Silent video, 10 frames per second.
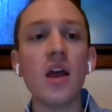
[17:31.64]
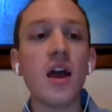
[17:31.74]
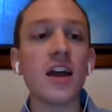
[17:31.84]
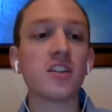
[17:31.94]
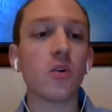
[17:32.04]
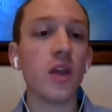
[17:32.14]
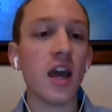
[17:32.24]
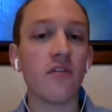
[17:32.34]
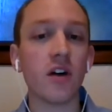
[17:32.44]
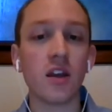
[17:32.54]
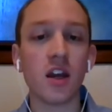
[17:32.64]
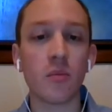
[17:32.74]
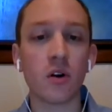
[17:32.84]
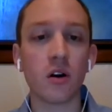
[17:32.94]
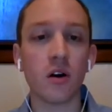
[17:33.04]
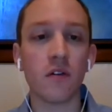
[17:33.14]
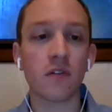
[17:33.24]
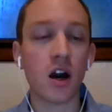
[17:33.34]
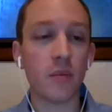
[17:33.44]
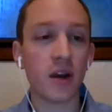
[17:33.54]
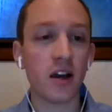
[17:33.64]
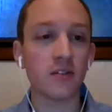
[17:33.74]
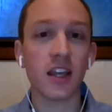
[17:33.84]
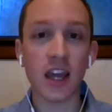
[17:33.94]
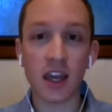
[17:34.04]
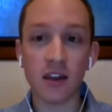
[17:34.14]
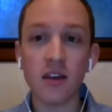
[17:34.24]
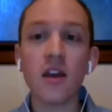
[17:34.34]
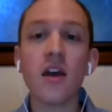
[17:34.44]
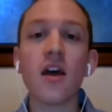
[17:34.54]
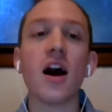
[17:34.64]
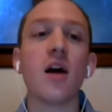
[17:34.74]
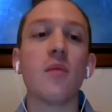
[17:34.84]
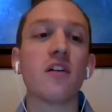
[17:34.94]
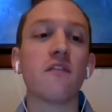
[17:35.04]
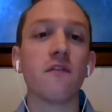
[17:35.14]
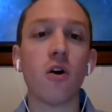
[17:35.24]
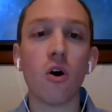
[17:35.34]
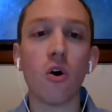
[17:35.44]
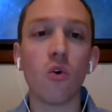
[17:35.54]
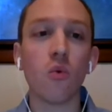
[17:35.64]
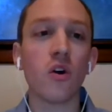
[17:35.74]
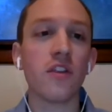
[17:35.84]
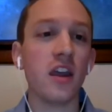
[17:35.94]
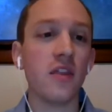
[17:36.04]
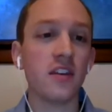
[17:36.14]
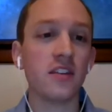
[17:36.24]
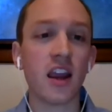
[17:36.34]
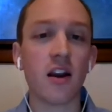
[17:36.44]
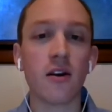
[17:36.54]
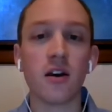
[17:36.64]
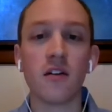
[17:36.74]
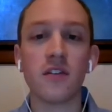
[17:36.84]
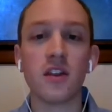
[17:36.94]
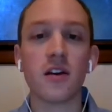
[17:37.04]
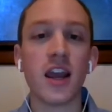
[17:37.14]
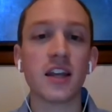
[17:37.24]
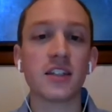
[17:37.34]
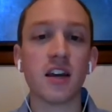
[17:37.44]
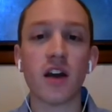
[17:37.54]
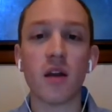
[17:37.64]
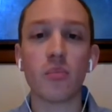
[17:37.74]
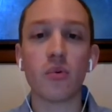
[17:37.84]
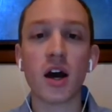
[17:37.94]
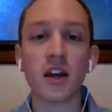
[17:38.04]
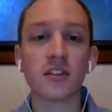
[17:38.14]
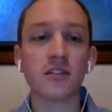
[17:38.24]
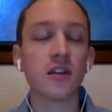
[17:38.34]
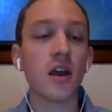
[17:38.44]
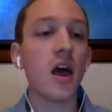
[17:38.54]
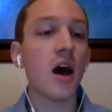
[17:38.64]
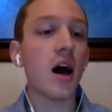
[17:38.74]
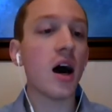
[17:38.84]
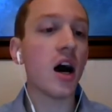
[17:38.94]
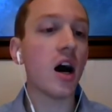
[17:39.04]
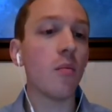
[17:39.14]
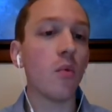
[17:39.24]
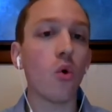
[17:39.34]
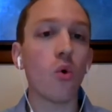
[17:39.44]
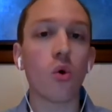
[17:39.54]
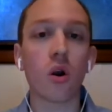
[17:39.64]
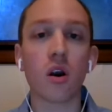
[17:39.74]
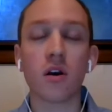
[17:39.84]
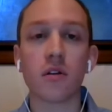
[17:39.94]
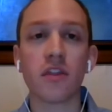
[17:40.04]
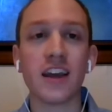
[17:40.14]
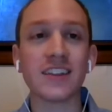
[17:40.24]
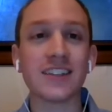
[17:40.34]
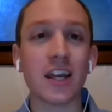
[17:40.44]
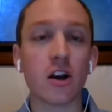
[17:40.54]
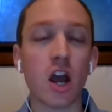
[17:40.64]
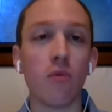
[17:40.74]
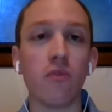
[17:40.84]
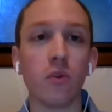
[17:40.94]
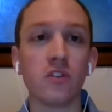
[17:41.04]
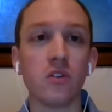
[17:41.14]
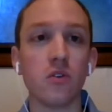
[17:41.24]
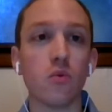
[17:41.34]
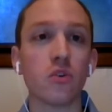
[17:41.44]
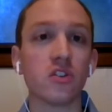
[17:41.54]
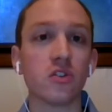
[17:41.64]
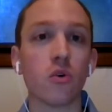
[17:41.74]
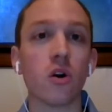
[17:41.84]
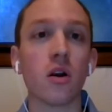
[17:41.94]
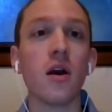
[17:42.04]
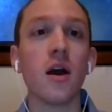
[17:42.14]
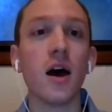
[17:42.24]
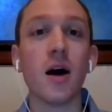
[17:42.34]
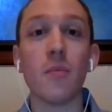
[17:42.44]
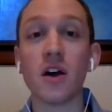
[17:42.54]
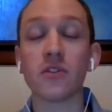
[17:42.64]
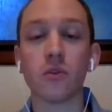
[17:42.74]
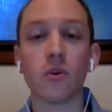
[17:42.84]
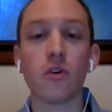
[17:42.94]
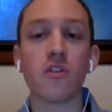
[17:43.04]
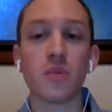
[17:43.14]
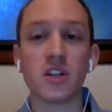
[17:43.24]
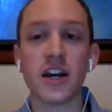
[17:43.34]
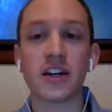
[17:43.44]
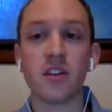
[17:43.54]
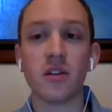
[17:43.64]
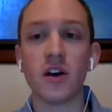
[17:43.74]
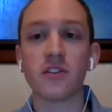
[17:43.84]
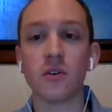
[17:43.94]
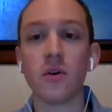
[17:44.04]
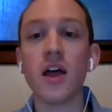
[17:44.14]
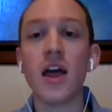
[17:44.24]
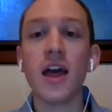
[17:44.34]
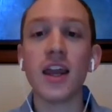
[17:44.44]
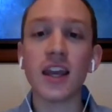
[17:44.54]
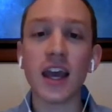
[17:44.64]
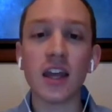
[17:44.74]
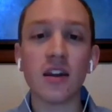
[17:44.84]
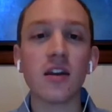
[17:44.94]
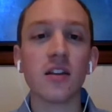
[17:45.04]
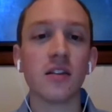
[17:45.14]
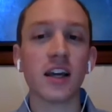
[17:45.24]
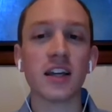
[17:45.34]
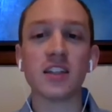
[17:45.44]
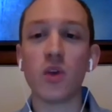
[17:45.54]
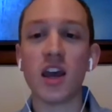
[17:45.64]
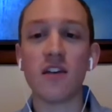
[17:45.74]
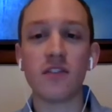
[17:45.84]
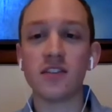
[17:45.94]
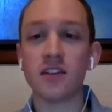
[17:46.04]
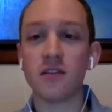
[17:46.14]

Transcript: And so we have a number of compounds, again, that fall within this area of either anti-fibrotics or things that are helpful to restore muscle growth and protect the muscle. And again, like I said, we have these at